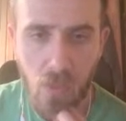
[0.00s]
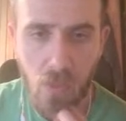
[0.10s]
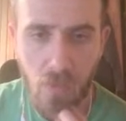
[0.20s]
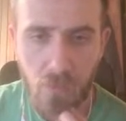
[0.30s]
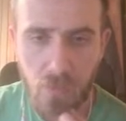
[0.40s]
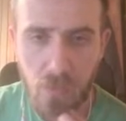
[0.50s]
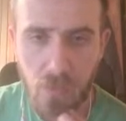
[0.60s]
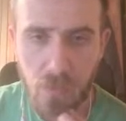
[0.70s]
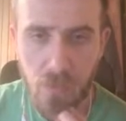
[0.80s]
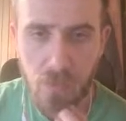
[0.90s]
Two things
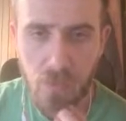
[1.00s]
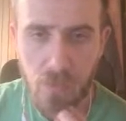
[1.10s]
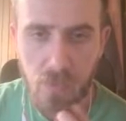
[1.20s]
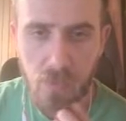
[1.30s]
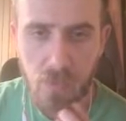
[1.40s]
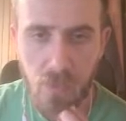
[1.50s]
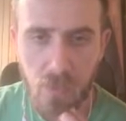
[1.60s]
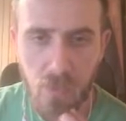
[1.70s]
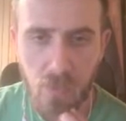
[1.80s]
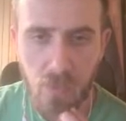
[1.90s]
that
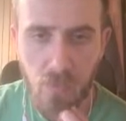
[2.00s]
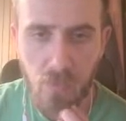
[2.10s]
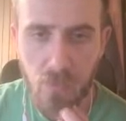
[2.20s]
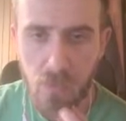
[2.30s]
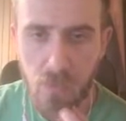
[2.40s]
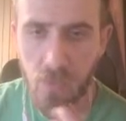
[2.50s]
I really, yeah,